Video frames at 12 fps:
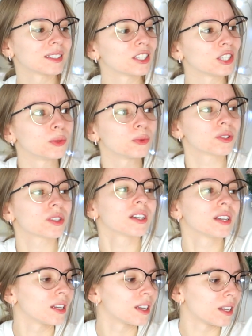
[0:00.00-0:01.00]
used.
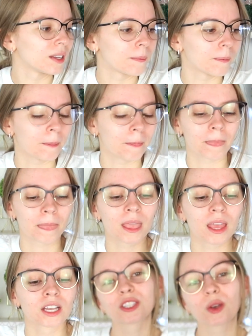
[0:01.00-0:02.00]

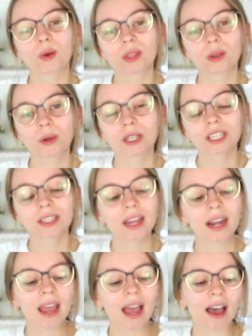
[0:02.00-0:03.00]
So the widget
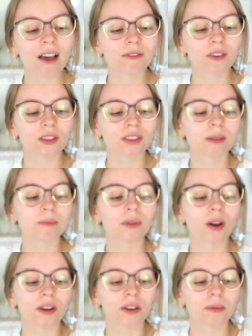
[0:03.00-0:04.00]
that I have on the
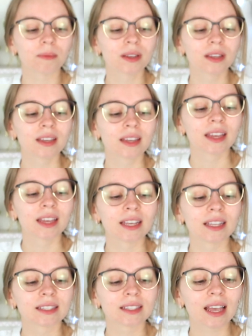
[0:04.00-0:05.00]
bottom,
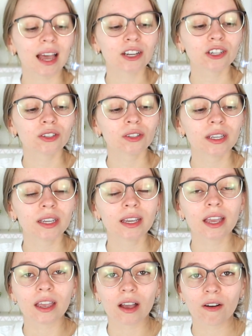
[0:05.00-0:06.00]
it's actually
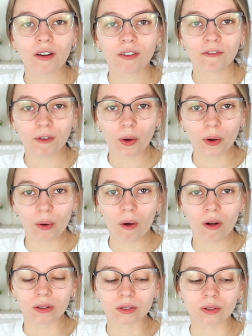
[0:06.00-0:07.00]
a photo
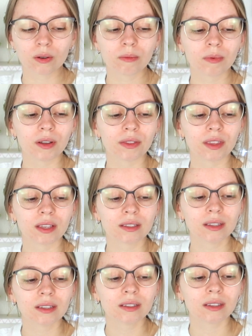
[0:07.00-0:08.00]
also, but this
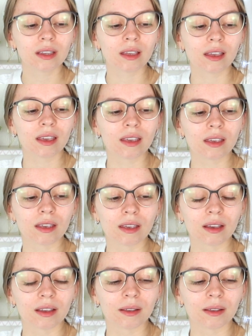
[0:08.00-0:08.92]
is a